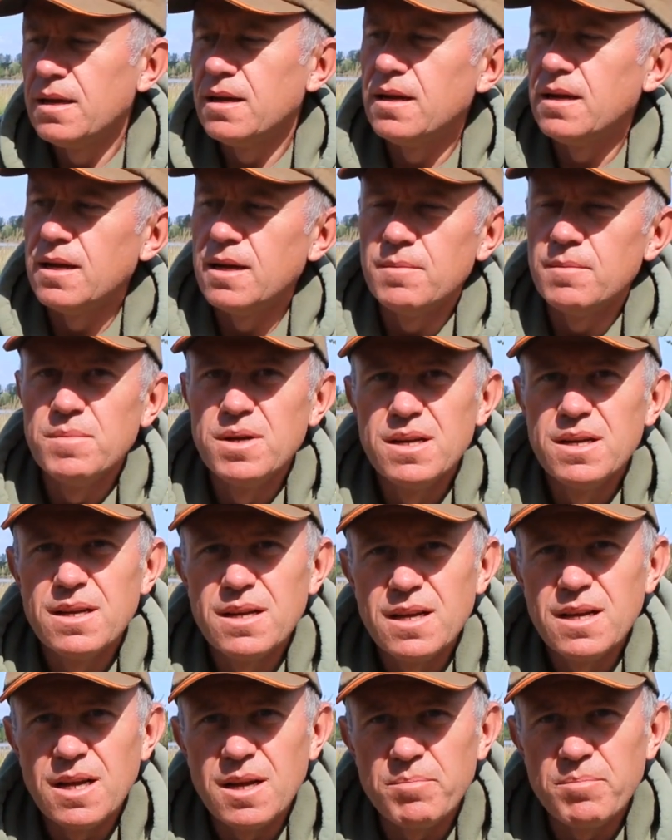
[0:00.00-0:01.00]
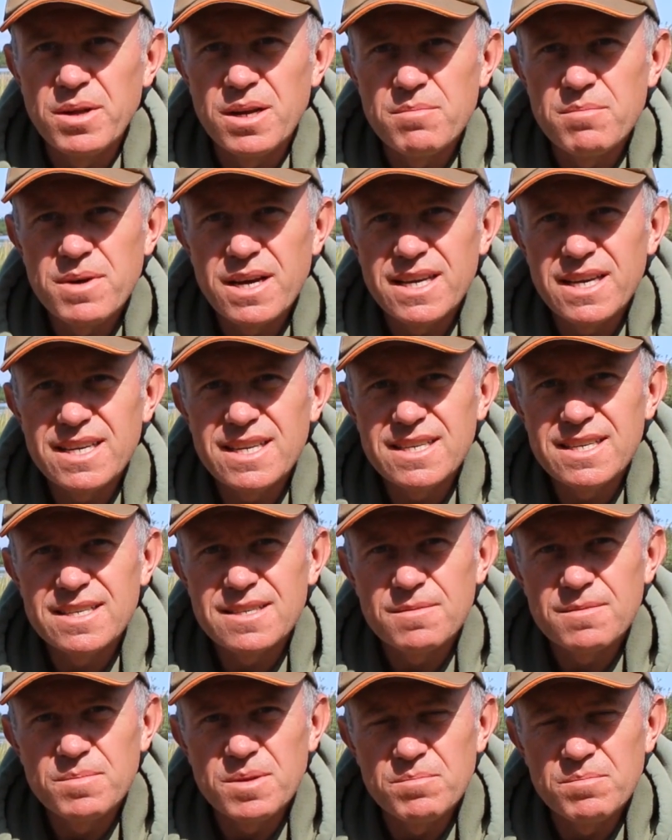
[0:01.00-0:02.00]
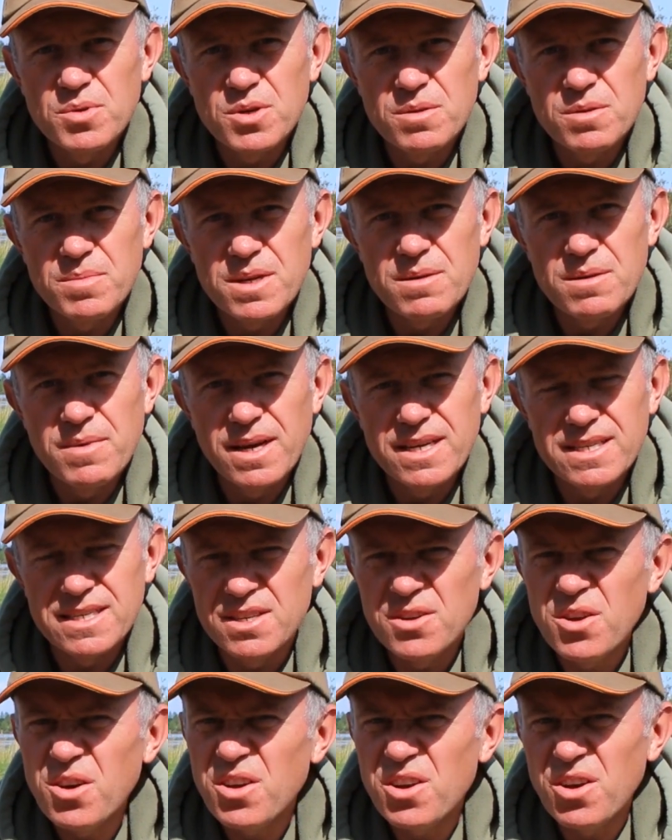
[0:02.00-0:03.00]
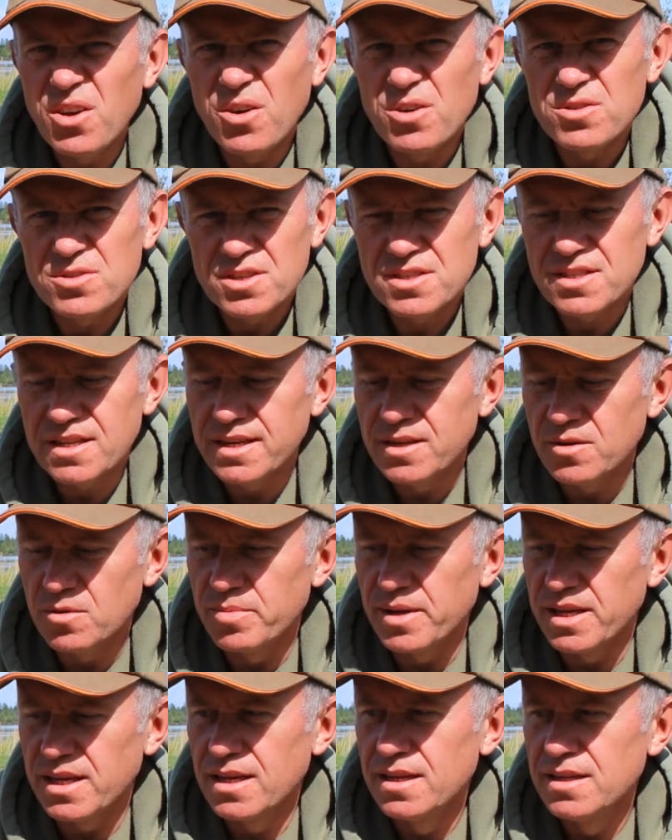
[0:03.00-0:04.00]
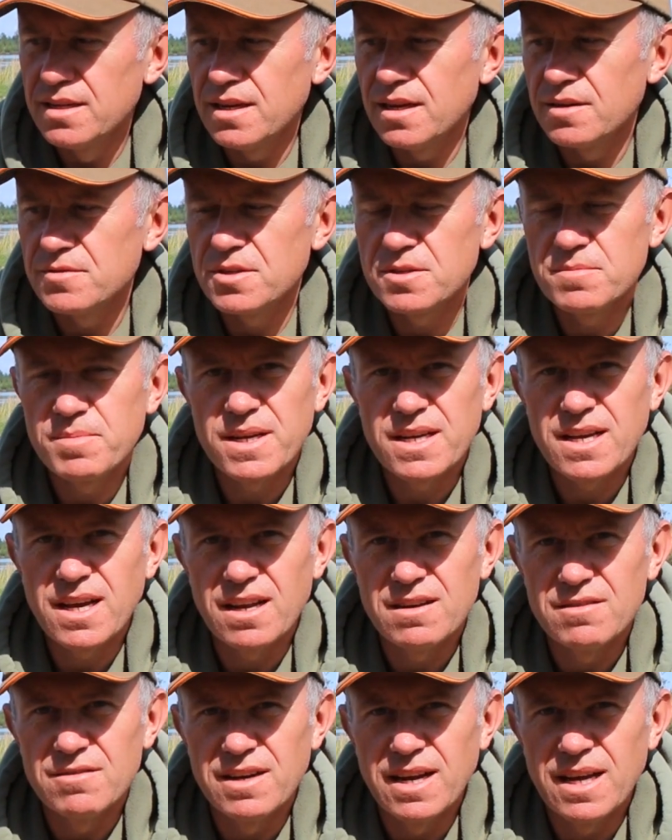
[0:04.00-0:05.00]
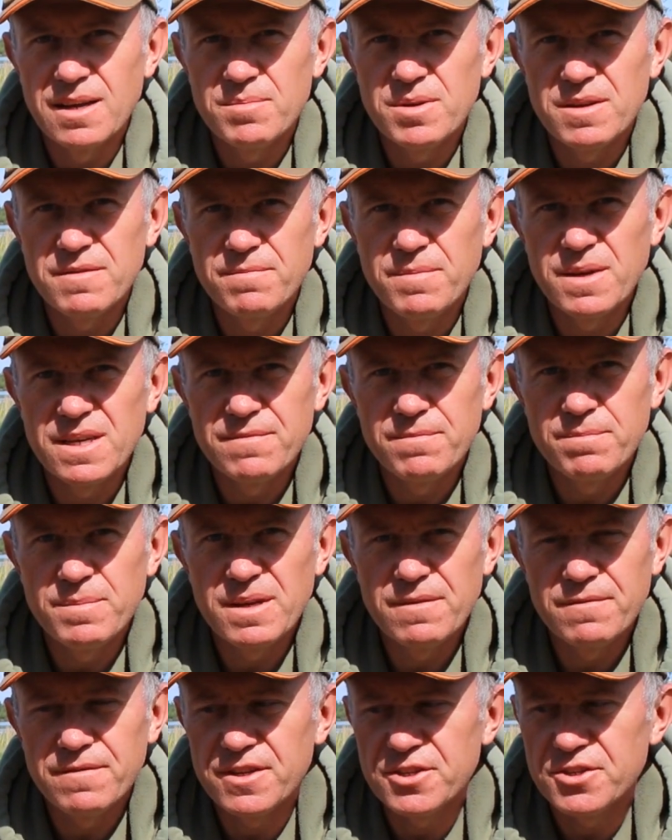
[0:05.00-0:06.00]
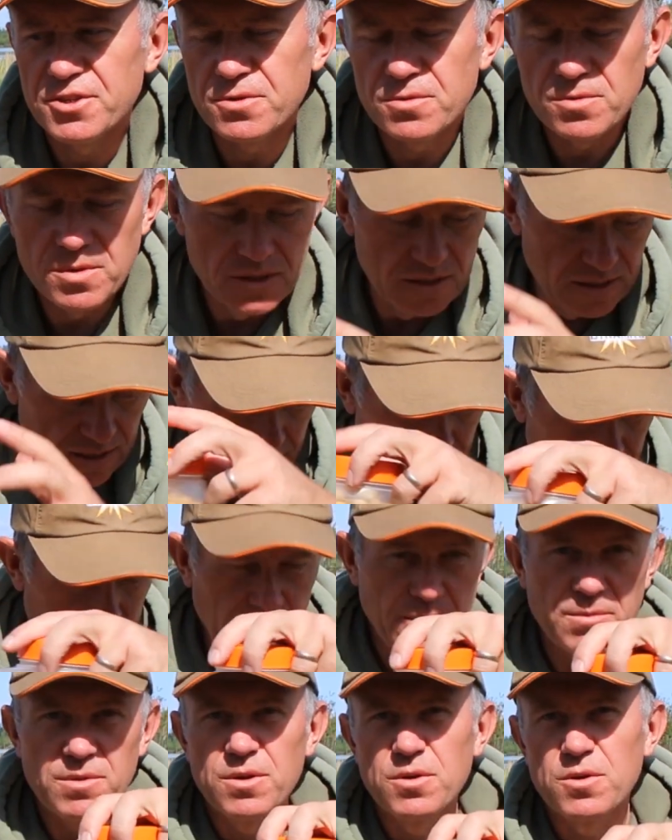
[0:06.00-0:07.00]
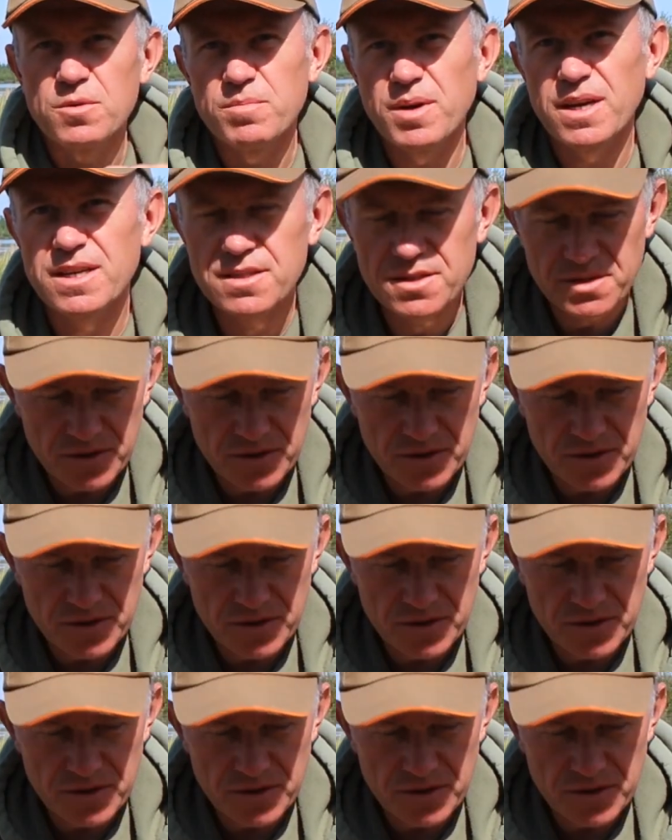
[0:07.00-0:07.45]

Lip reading: A bit of maize. Been putting a bit of maize in, not a lot, just a little bit. You know, just a bit of colour in that, bit visual. Help with the hook baits